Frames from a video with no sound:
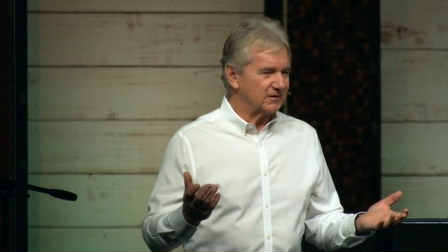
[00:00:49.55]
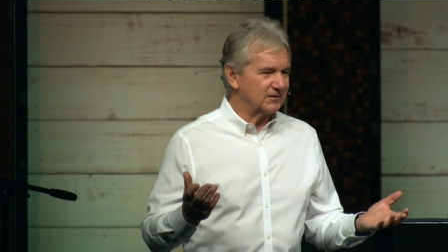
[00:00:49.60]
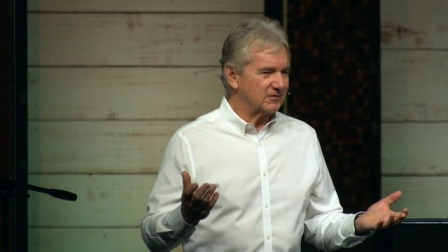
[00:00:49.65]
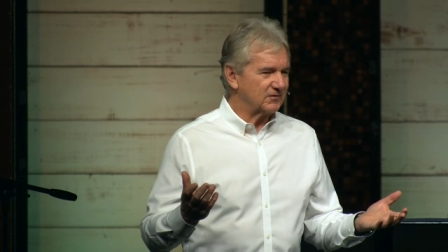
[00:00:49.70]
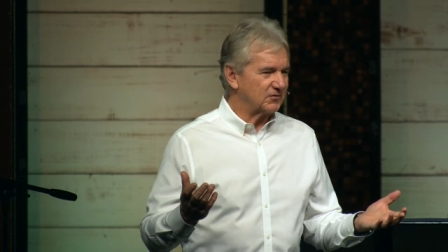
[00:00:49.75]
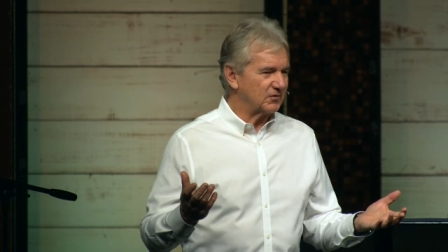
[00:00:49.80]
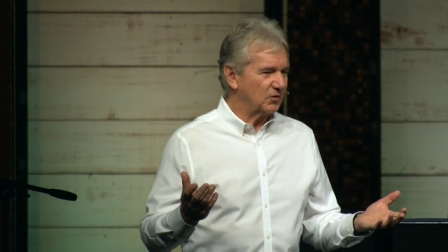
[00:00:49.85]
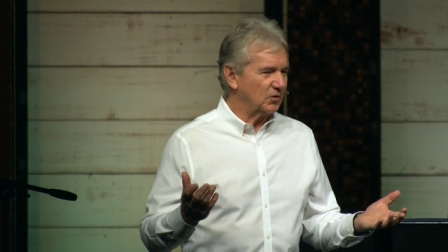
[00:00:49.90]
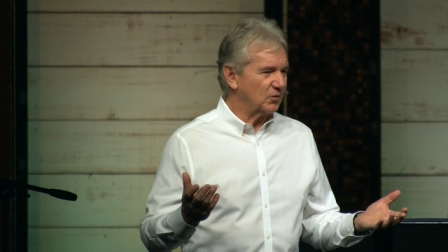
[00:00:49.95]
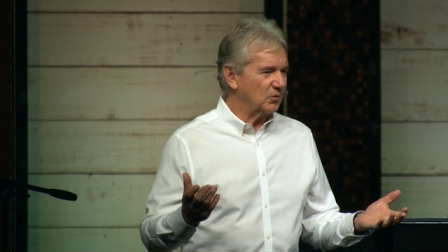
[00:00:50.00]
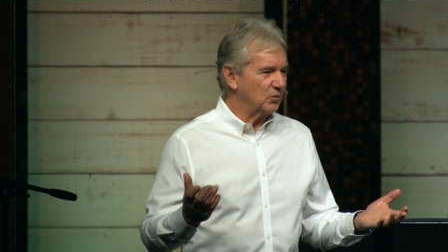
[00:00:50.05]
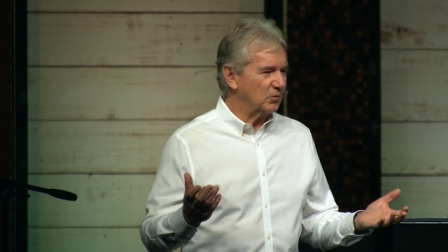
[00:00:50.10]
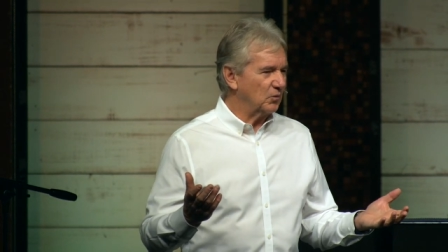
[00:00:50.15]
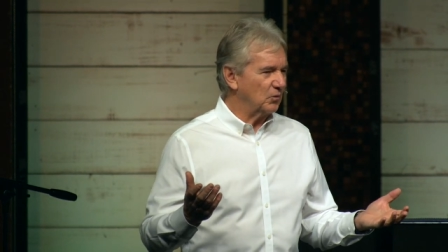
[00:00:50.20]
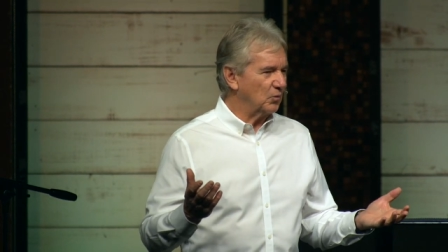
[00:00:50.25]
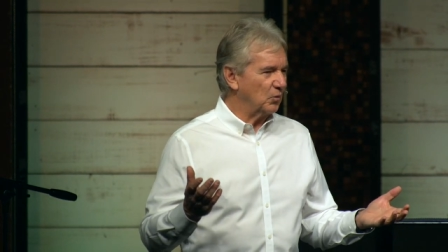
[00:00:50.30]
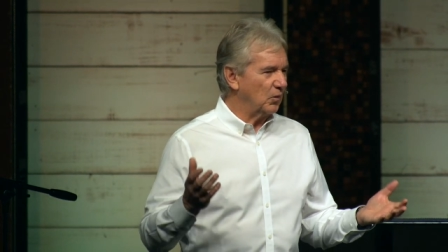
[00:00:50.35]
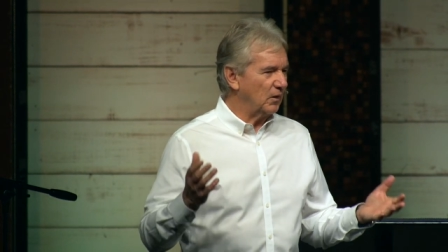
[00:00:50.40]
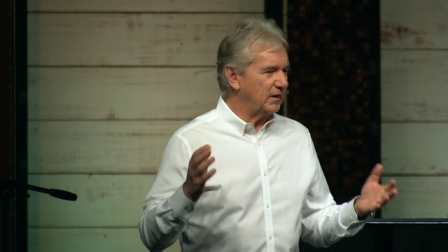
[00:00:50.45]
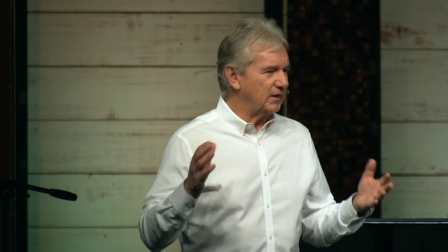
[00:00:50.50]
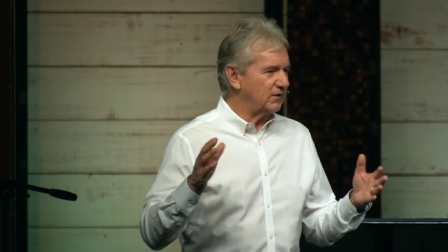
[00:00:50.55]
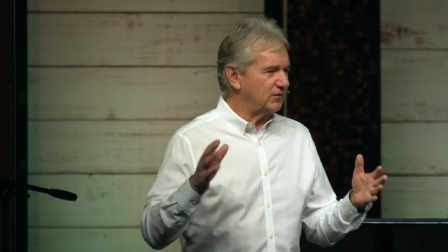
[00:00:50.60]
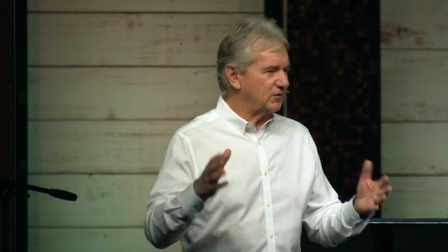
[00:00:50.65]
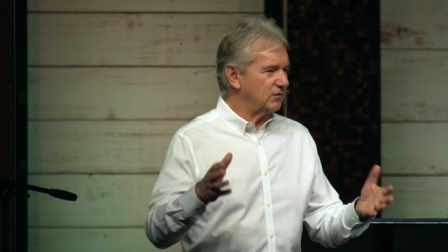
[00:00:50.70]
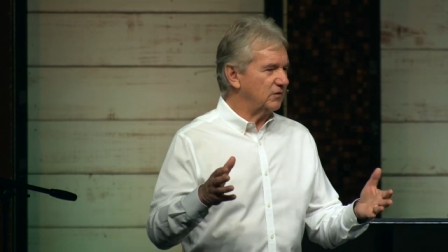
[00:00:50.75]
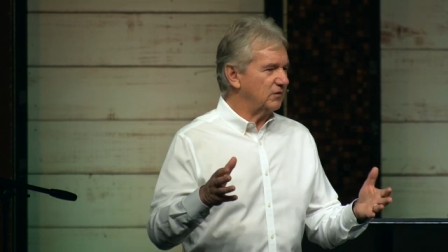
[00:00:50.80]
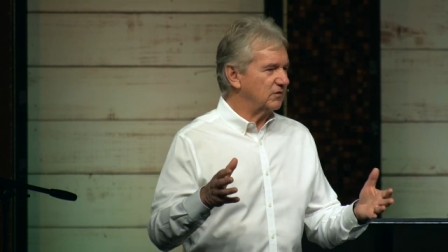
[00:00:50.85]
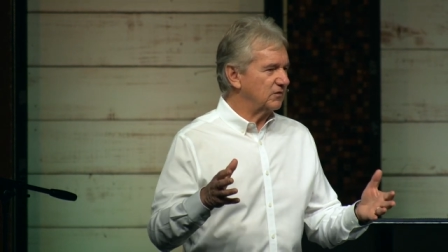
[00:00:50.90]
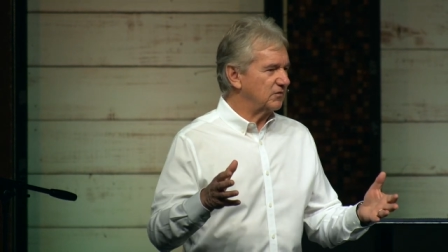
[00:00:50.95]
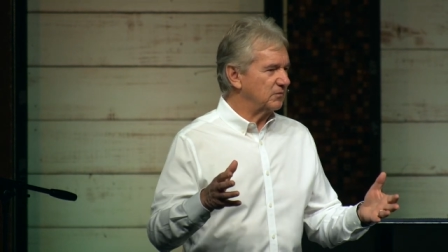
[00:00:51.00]
And so went
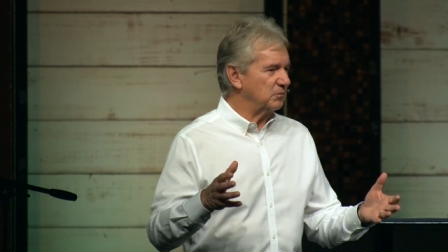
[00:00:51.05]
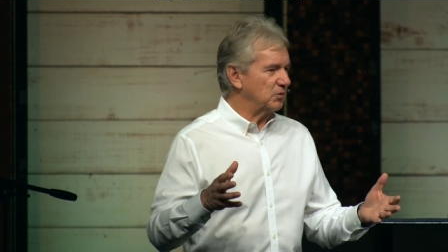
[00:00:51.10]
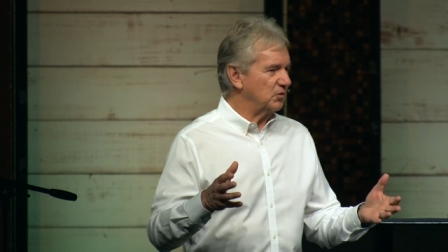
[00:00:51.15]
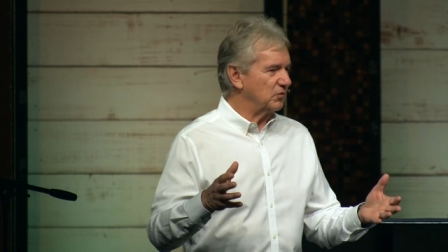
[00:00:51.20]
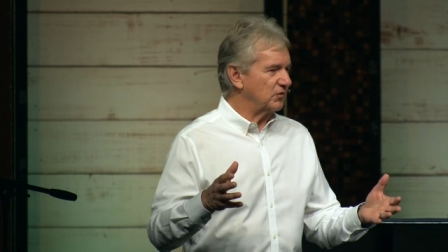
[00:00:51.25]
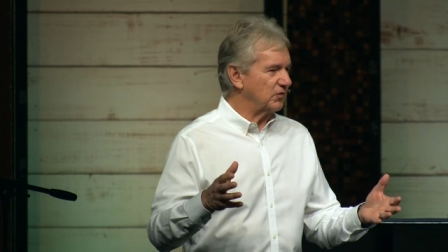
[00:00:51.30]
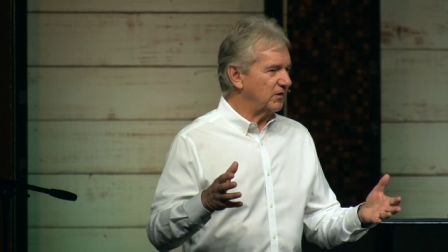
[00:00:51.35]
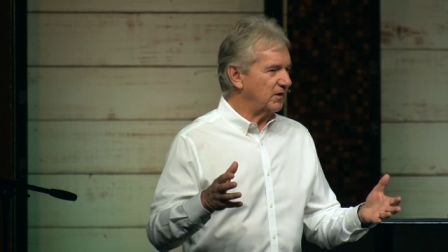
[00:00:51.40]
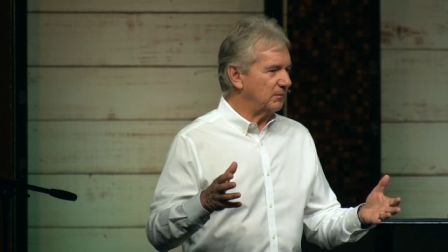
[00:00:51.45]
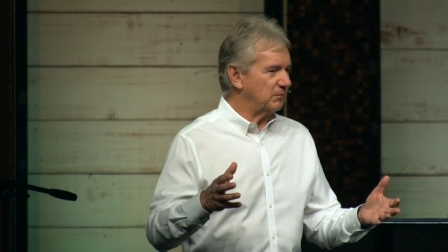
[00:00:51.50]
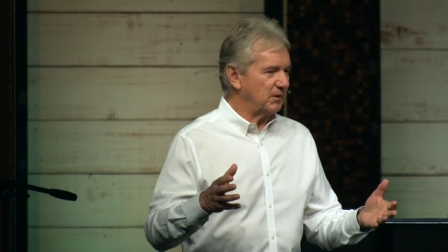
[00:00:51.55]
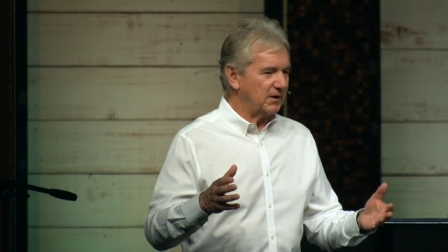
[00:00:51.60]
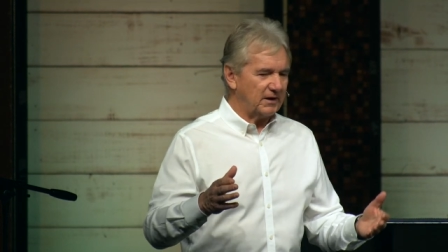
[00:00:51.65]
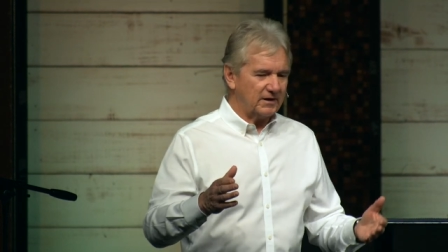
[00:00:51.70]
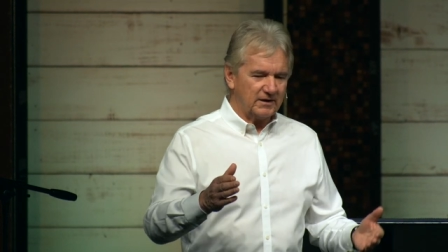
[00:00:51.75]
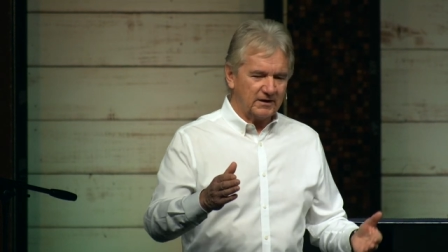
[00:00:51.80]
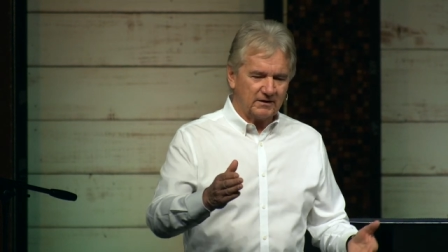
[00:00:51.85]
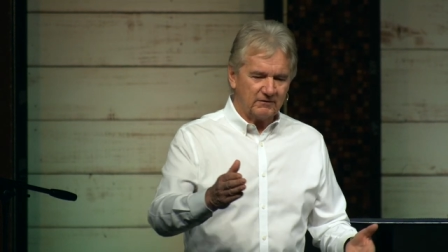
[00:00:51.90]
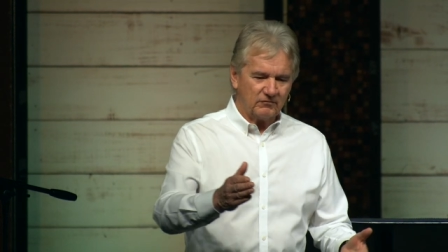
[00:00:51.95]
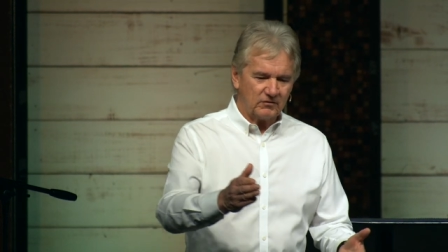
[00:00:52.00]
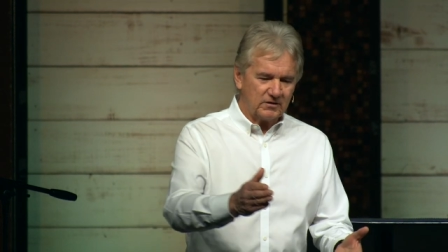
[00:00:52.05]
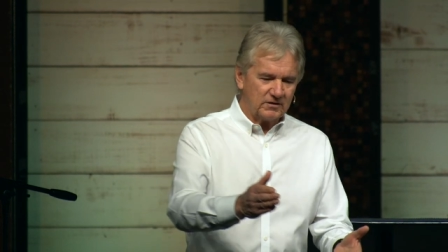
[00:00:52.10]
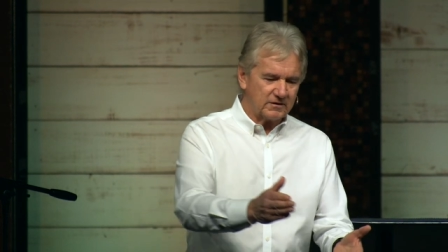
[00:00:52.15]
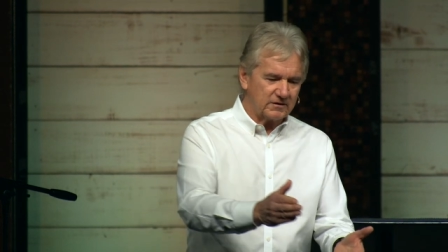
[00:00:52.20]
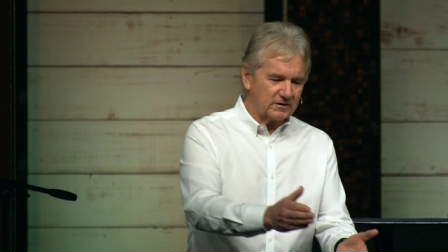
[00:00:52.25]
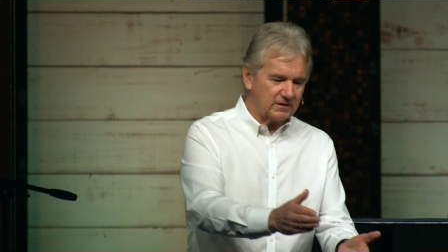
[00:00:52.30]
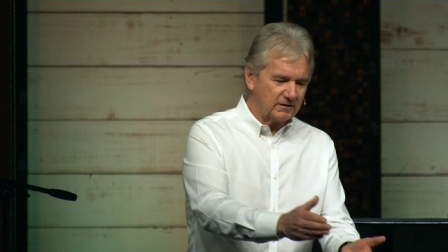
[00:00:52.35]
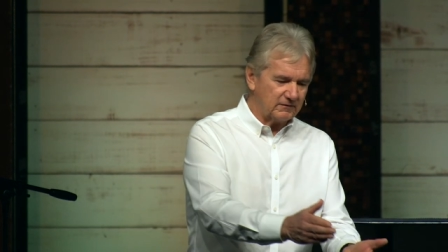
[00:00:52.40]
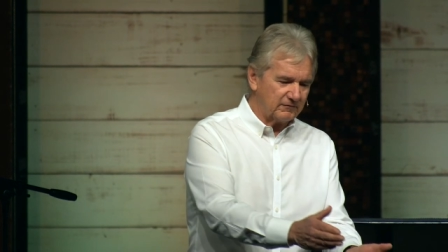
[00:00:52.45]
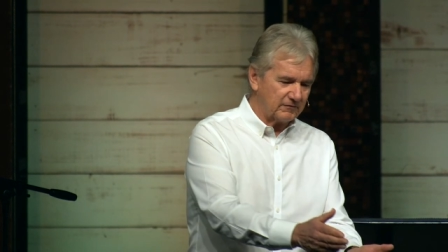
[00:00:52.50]
into this museum and had
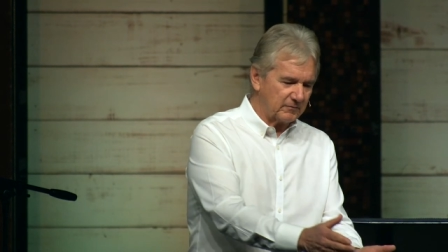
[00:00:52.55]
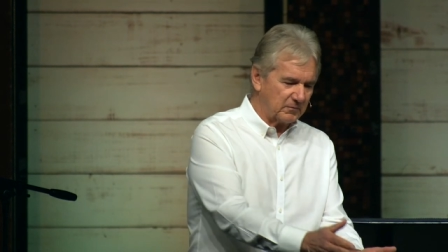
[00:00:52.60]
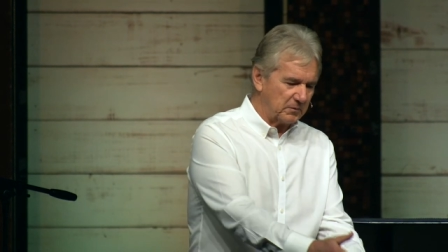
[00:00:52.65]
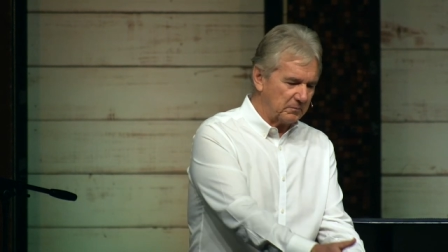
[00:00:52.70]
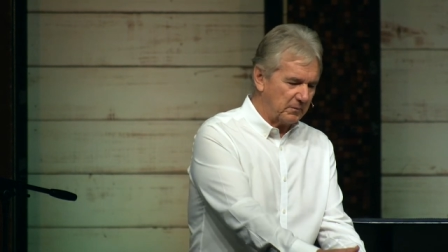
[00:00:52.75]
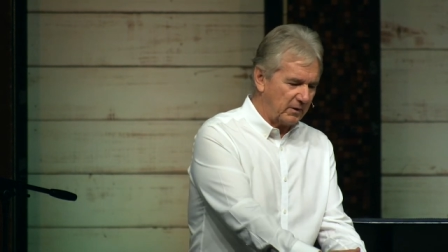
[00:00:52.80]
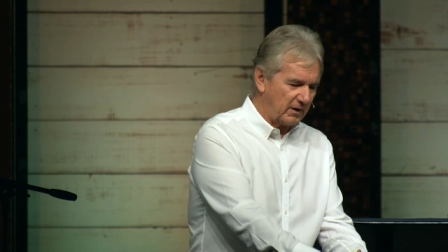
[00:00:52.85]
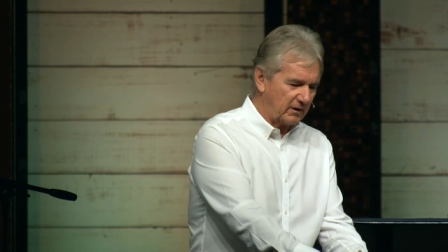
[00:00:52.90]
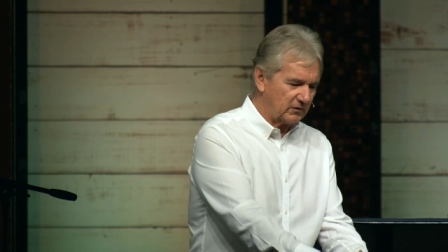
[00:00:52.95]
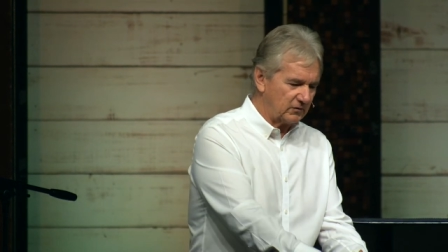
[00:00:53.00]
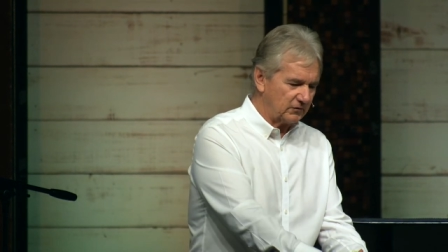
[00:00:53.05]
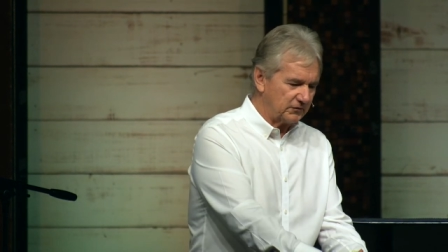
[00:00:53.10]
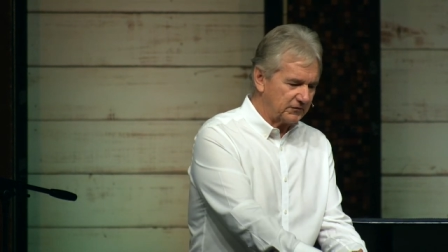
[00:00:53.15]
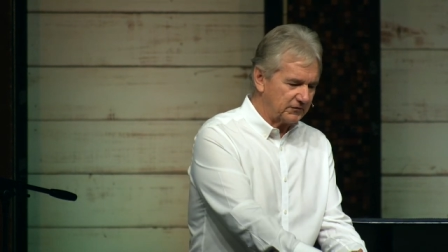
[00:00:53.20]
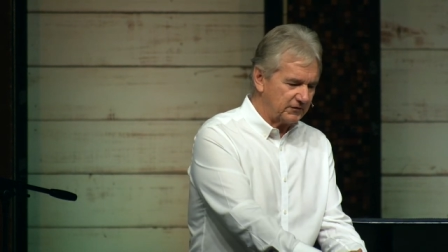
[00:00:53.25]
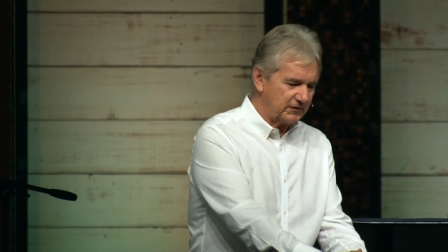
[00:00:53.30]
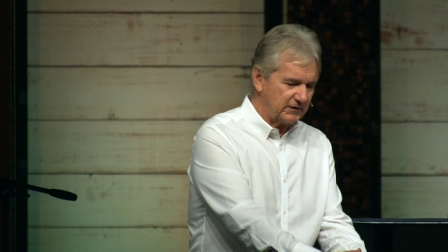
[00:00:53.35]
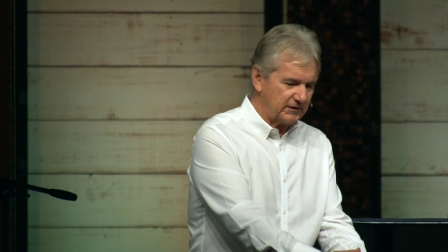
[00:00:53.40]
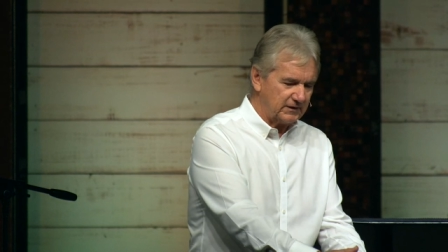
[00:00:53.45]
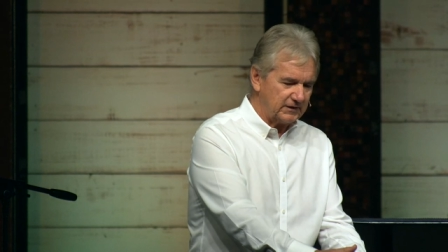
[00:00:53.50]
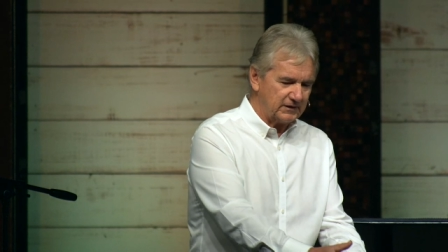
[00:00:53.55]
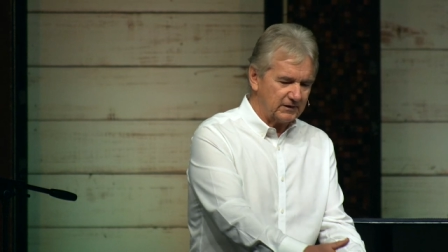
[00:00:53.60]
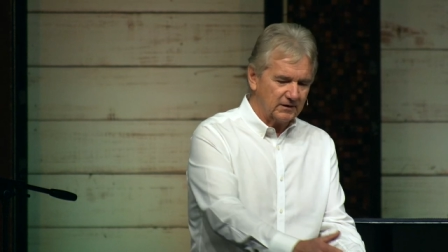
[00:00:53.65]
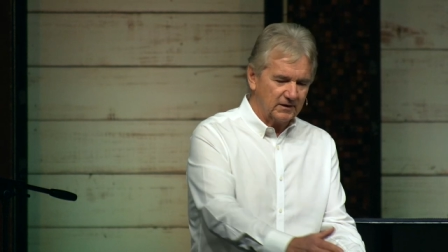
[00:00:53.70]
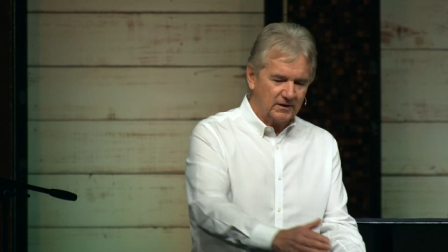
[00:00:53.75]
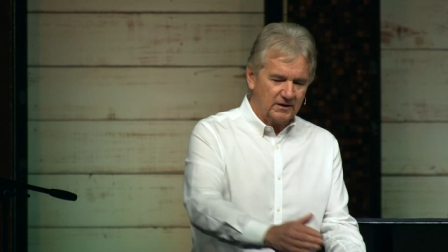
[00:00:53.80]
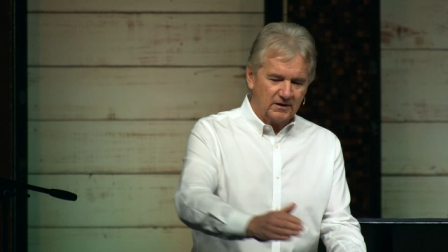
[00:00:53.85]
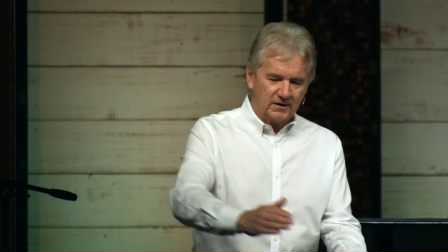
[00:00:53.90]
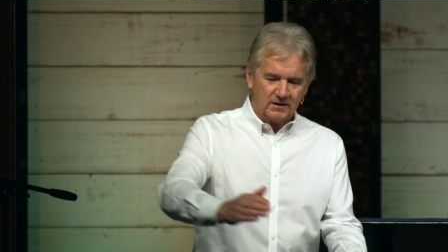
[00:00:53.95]
everything from a Model T